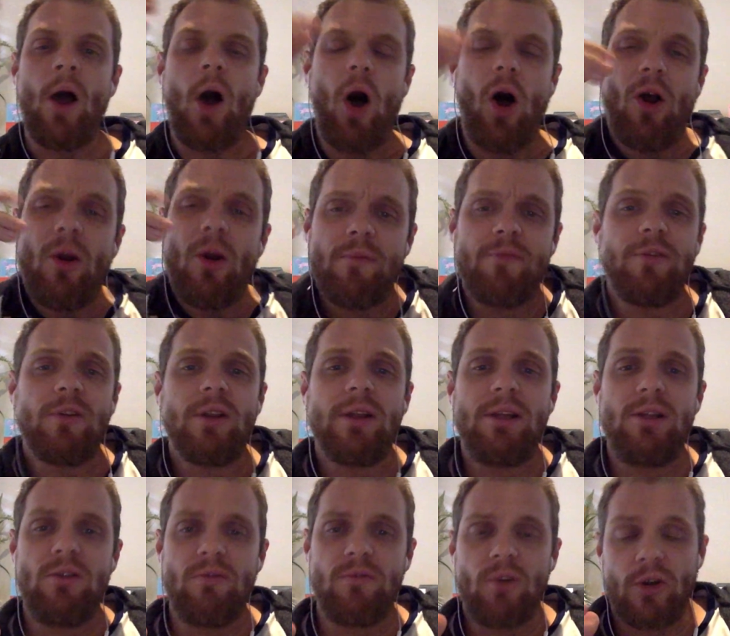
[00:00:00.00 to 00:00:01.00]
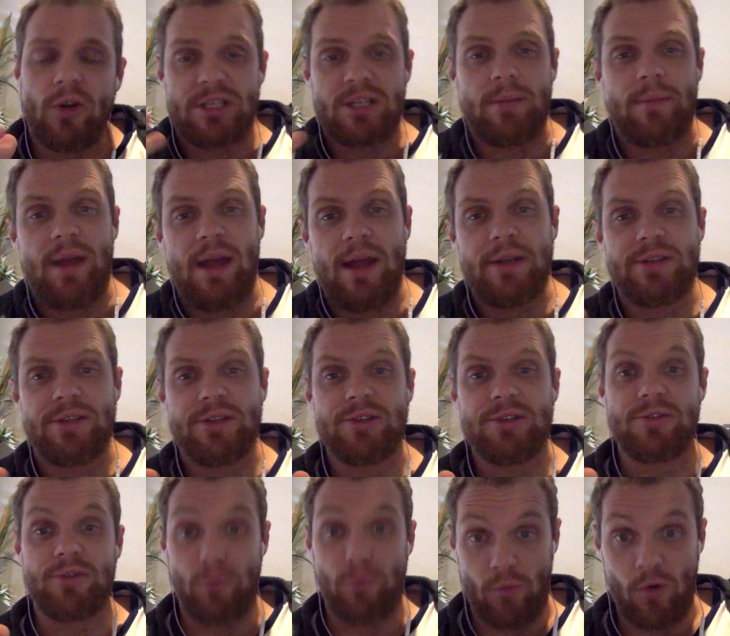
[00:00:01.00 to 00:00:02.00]
Hopefully you've got some
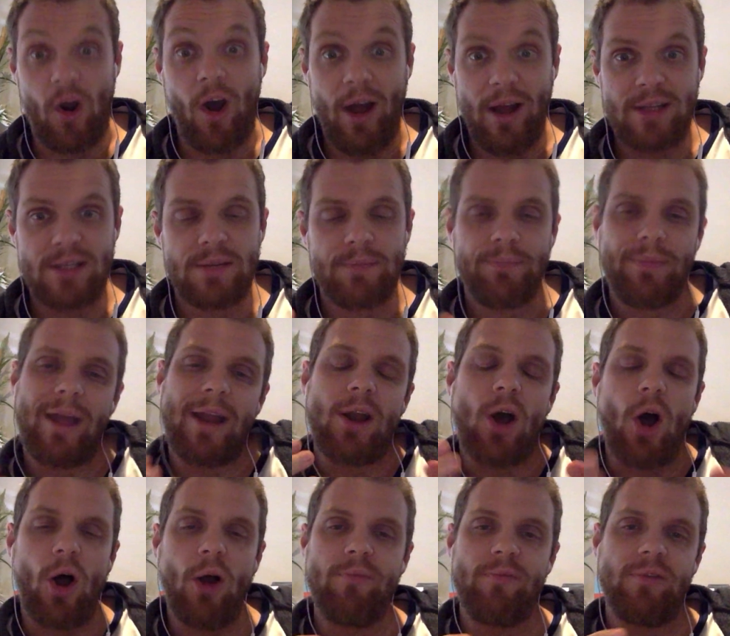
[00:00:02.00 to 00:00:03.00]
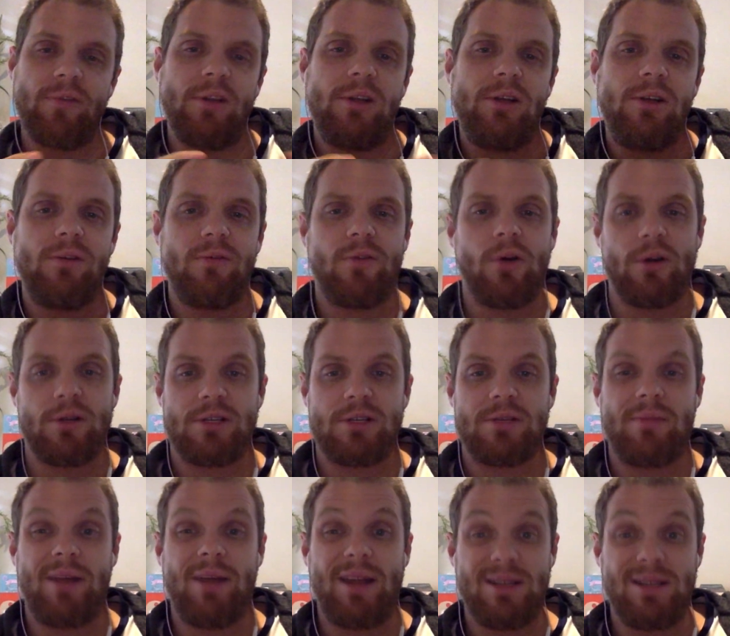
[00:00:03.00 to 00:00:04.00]
answers right, and hopefully you've got
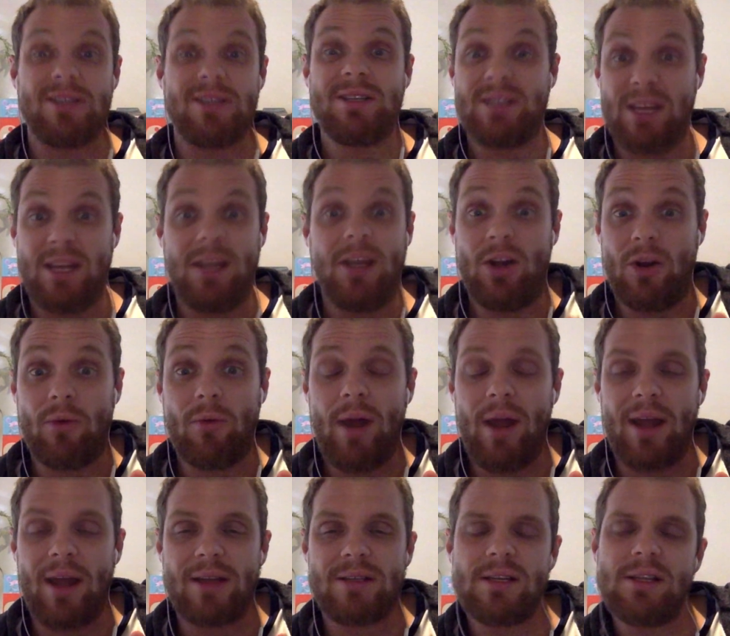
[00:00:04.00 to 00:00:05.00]
some answers incorrect.